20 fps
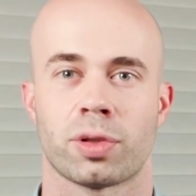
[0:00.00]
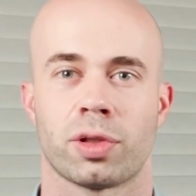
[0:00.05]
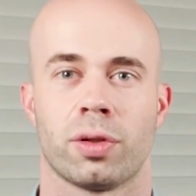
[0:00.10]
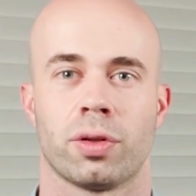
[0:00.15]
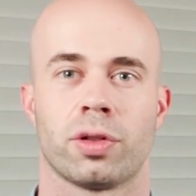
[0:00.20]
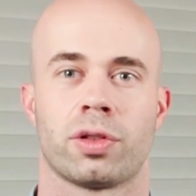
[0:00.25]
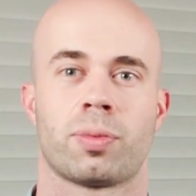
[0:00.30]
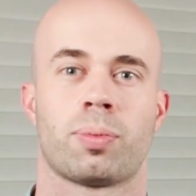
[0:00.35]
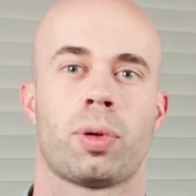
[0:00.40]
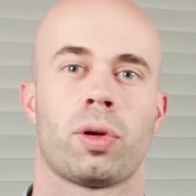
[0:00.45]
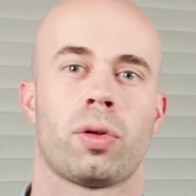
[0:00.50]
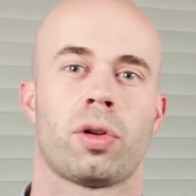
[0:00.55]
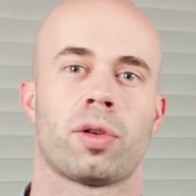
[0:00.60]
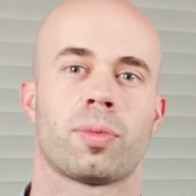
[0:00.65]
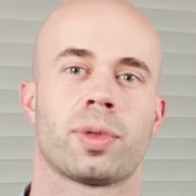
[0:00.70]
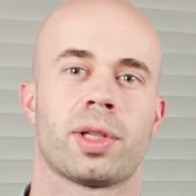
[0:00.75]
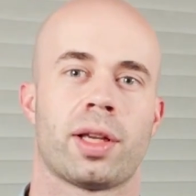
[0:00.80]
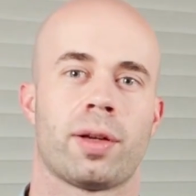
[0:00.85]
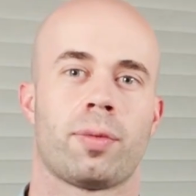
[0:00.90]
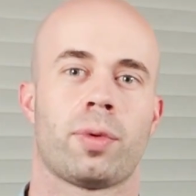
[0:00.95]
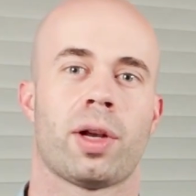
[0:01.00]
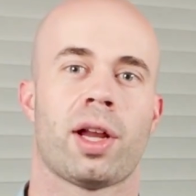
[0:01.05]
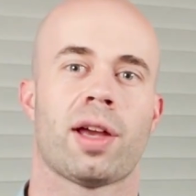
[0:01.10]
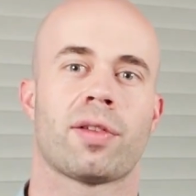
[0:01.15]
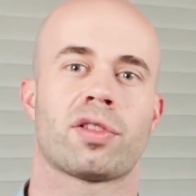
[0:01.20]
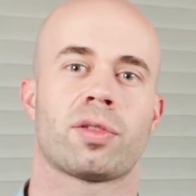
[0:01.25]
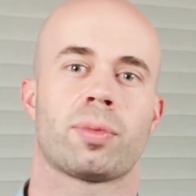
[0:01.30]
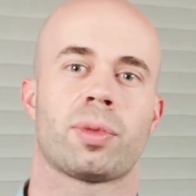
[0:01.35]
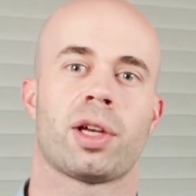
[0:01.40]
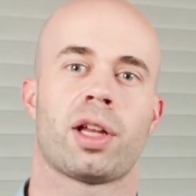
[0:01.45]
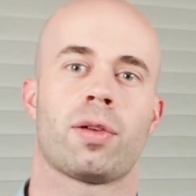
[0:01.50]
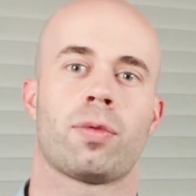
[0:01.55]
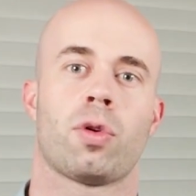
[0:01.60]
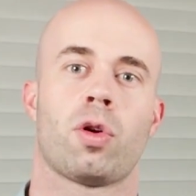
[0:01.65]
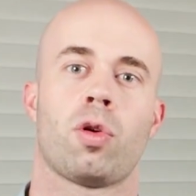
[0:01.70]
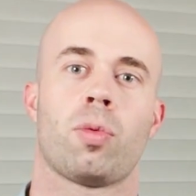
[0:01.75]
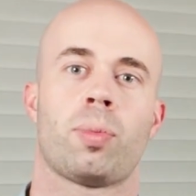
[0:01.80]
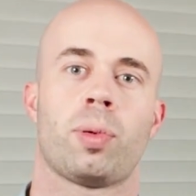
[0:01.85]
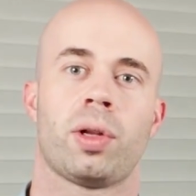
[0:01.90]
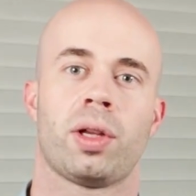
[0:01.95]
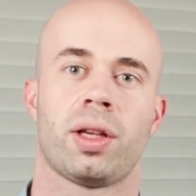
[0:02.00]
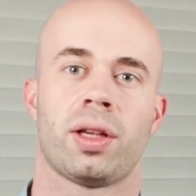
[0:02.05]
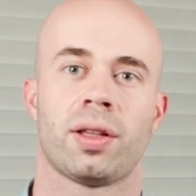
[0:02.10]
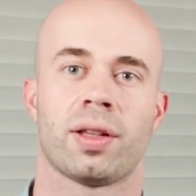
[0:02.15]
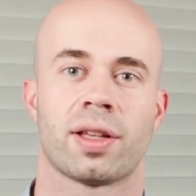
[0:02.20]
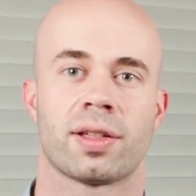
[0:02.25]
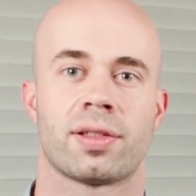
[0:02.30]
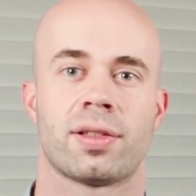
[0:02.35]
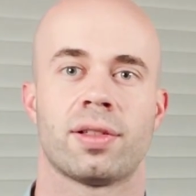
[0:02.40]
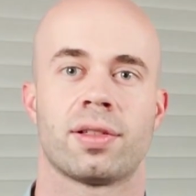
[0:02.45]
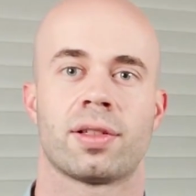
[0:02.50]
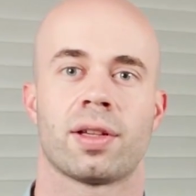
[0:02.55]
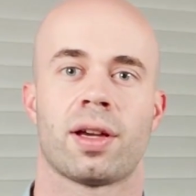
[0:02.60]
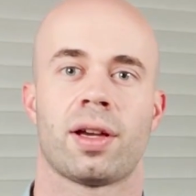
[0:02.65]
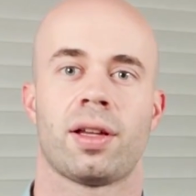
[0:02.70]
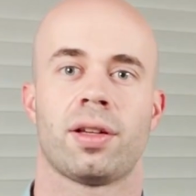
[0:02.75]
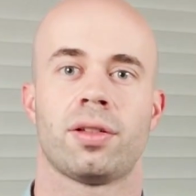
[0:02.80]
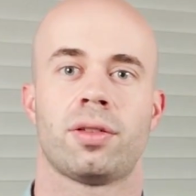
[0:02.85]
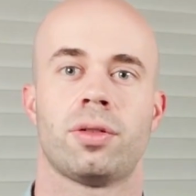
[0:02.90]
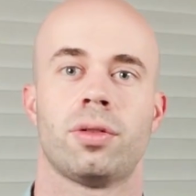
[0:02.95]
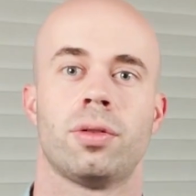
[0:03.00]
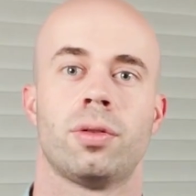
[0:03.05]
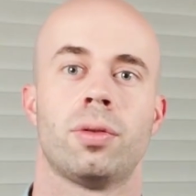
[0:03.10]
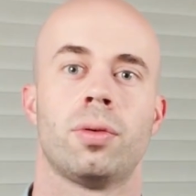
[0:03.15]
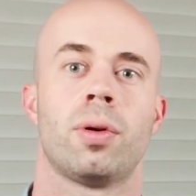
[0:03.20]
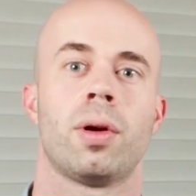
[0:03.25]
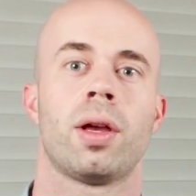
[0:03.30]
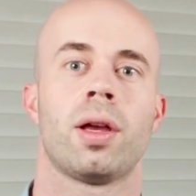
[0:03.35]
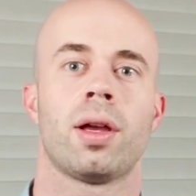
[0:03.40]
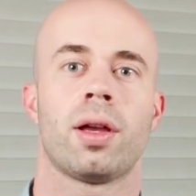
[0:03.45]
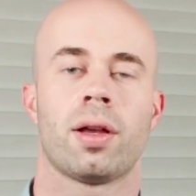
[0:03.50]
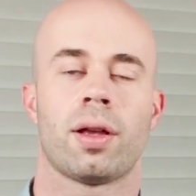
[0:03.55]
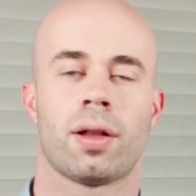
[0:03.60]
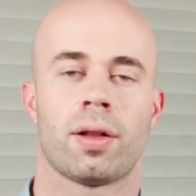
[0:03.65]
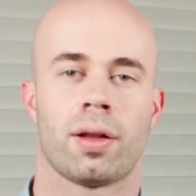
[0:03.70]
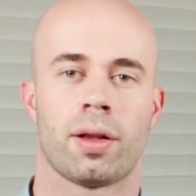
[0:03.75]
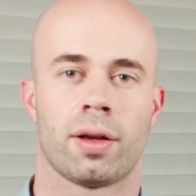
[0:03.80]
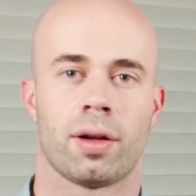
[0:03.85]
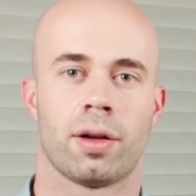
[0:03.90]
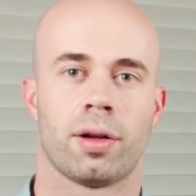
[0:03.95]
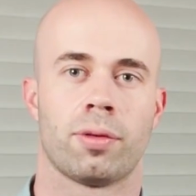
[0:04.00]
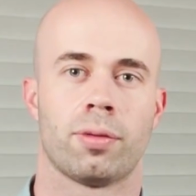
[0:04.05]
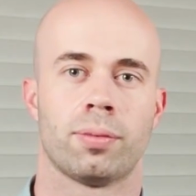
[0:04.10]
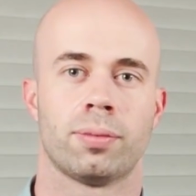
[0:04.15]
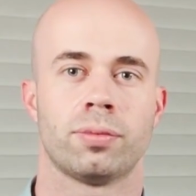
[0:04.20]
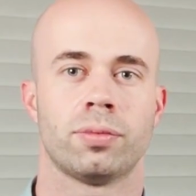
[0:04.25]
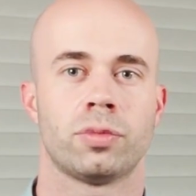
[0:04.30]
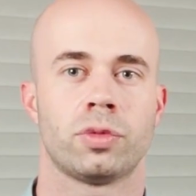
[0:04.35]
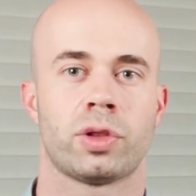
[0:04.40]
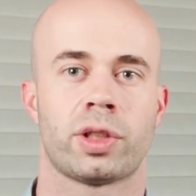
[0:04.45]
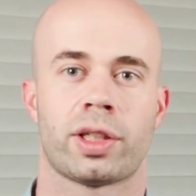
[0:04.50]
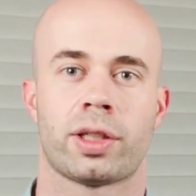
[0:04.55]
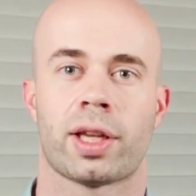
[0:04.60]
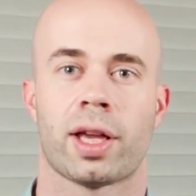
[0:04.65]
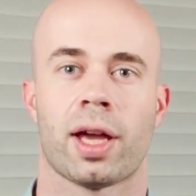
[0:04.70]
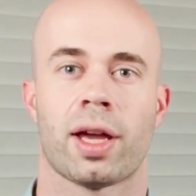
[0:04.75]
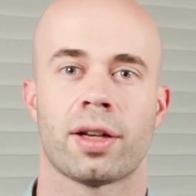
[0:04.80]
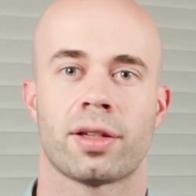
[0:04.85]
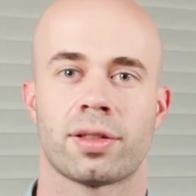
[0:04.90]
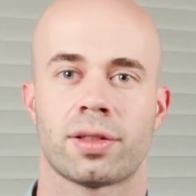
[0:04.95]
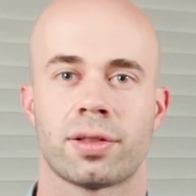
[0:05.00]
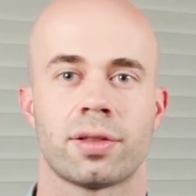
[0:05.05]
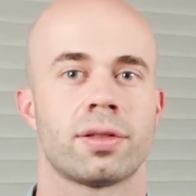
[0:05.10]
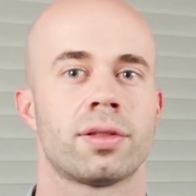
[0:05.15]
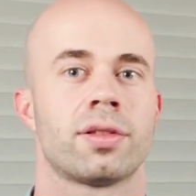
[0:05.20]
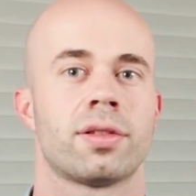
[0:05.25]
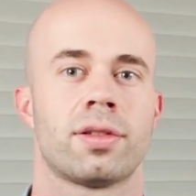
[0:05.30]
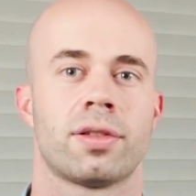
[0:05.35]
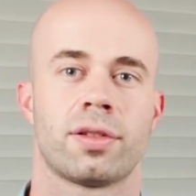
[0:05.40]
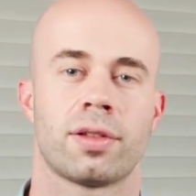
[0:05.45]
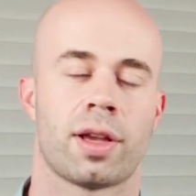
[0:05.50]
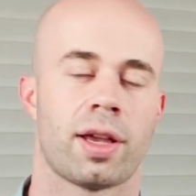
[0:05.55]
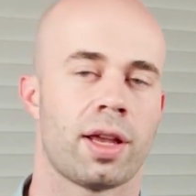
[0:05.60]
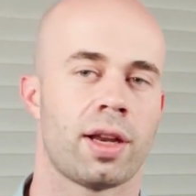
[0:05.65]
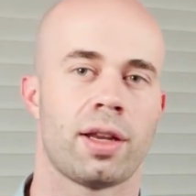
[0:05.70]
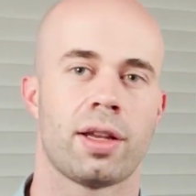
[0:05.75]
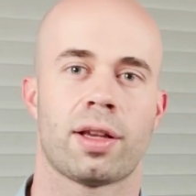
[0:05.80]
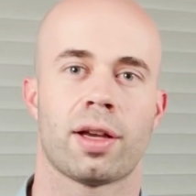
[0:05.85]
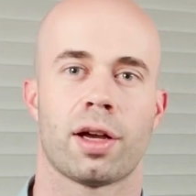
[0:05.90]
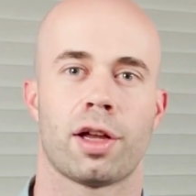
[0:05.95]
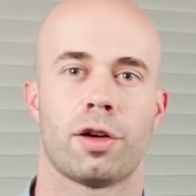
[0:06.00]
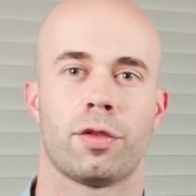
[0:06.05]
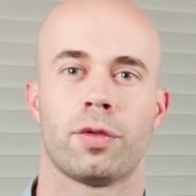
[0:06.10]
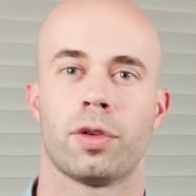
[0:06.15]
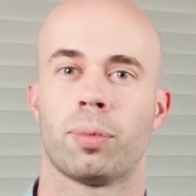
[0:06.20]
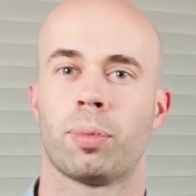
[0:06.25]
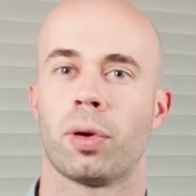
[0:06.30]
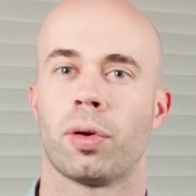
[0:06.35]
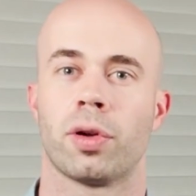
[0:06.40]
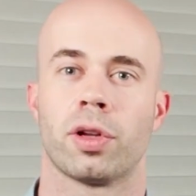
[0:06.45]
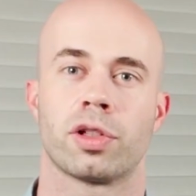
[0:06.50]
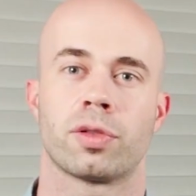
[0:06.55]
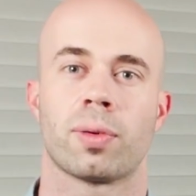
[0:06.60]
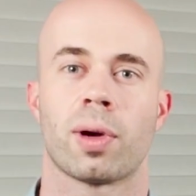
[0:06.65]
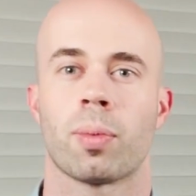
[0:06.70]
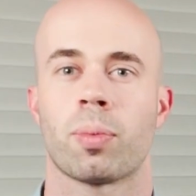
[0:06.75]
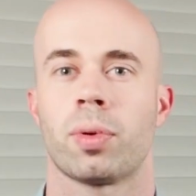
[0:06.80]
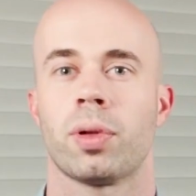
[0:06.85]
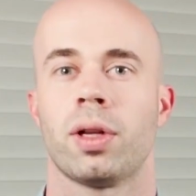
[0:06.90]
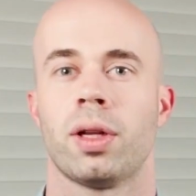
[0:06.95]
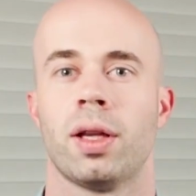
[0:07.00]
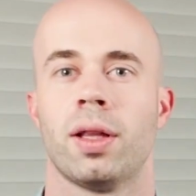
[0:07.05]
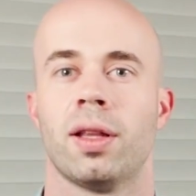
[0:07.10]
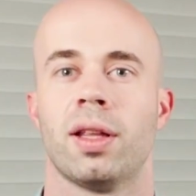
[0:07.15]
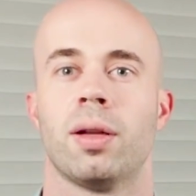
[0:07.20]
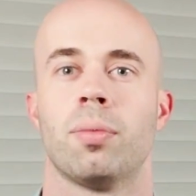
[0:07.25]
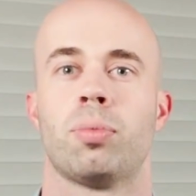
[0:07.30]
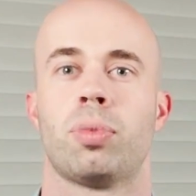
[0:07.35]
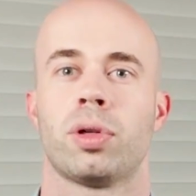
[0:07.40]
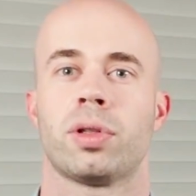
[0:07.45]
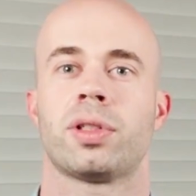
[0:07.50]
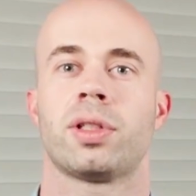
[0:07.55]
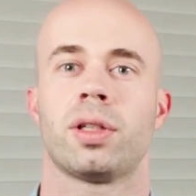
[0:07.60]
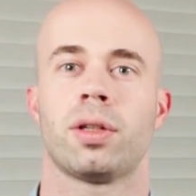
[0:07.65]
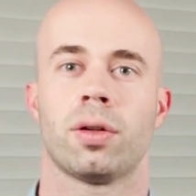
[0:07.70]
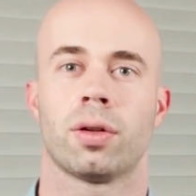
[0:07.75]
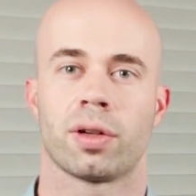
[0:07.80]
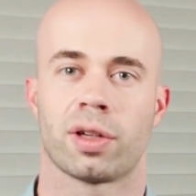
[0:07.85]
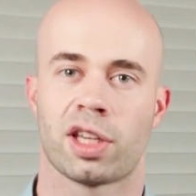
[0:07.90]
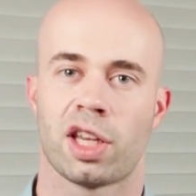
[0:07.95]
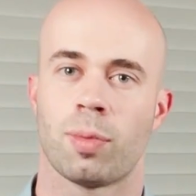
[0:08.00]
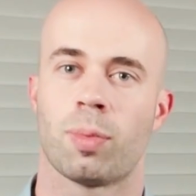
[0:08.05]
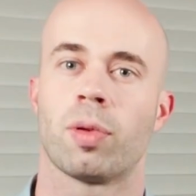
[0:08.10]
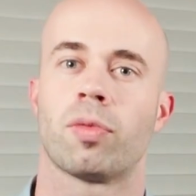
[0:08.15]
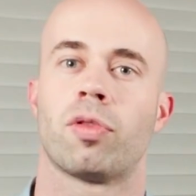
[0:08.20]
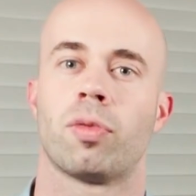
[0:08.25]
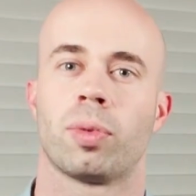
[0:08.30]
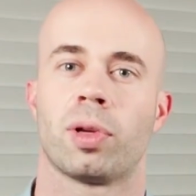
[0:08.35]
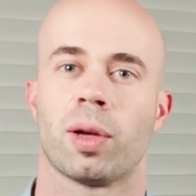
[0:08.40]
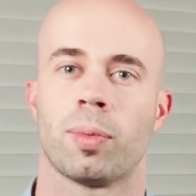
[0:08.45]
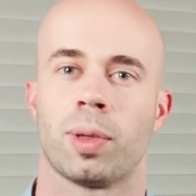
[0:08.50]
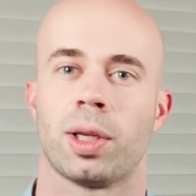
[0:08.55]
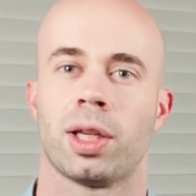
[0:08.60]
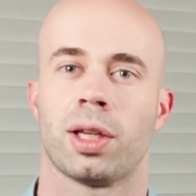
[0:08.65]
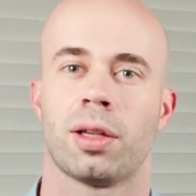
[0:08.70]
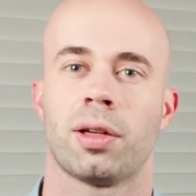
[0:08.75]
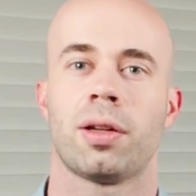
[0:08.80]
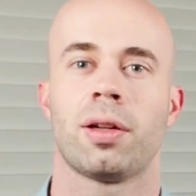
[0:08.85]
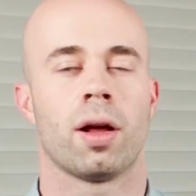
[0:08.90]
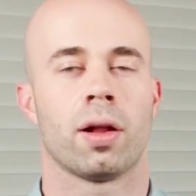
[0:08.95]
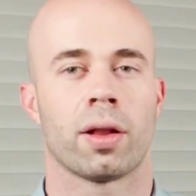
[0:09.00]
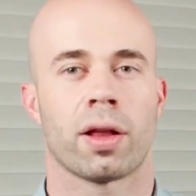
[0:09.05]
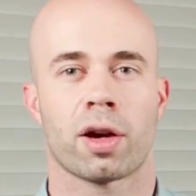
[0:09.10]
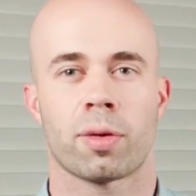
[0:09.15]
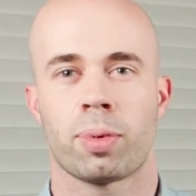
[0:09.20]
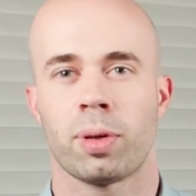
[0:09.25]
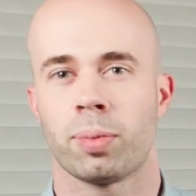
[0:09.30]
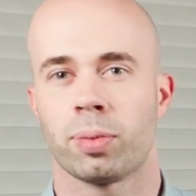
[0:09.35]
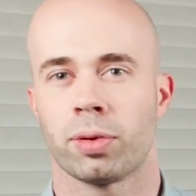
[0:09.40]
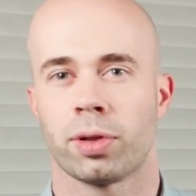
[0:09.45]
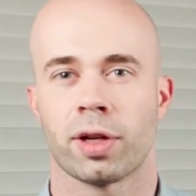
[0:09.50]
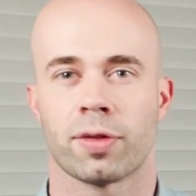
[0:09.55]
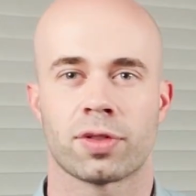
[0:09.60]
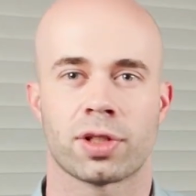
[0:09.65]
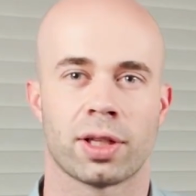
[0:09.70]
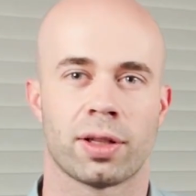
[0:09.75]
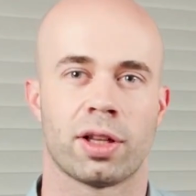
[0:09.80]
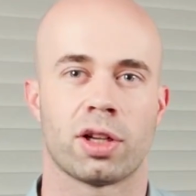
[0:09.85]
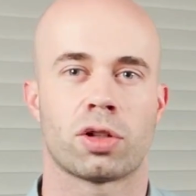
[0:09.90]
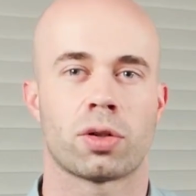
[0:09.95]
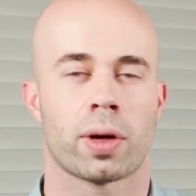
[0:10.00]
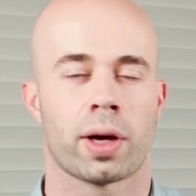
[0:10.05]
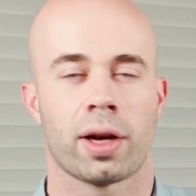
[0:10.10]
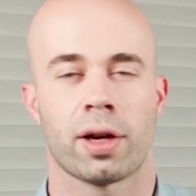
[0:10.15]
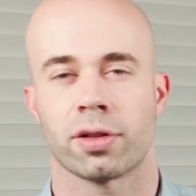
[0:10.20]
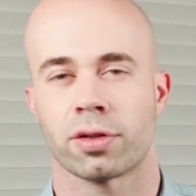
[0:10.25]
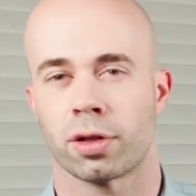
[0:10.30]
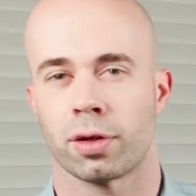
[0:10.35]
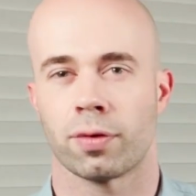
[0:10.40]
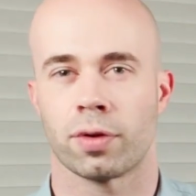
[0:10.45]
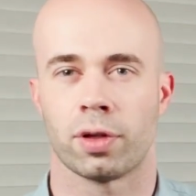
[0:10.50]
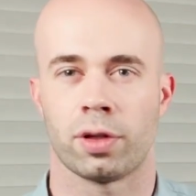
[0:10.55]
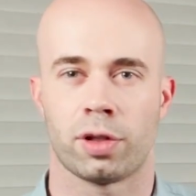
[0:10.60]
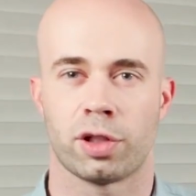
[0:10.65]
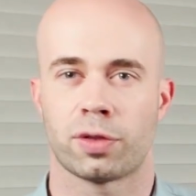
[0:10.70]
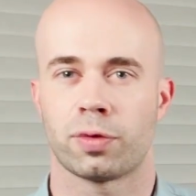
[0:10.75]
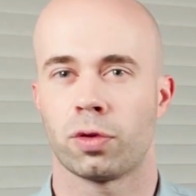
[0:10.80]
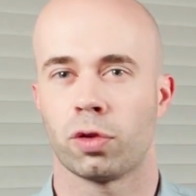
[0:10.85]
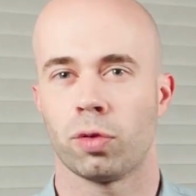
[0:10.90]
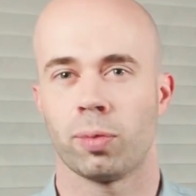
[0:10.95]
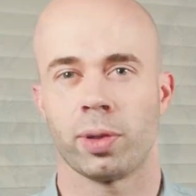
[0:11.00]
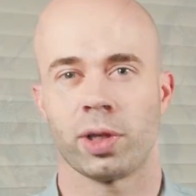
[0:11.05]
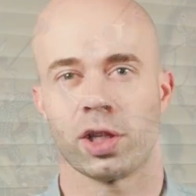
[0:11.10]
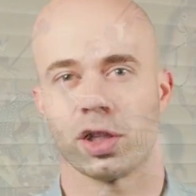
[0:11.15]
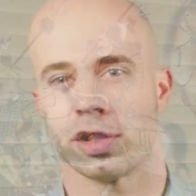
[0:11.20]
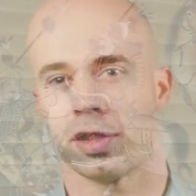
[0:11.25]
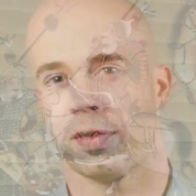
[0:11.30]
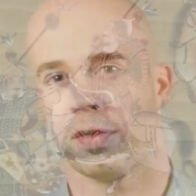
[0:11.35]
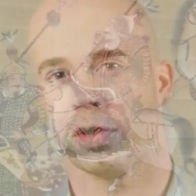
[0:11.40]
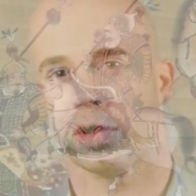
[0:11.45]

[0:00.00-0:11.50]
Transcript: So it's polearms that would have some kind of opening that's designed to catch any kind of opponent's weapon and then push it or keep it from coming in. A lot of people have said that tridents aren't very useful because if you